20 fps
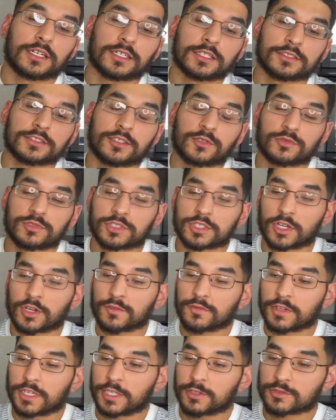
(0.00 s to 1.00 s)
Sue
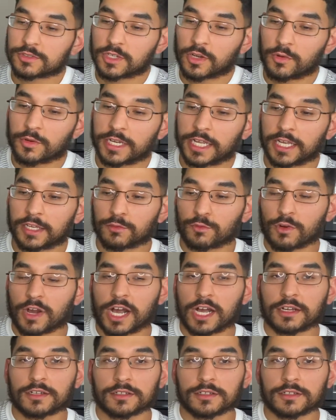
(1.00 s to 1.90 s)
Surf and he was going at Rock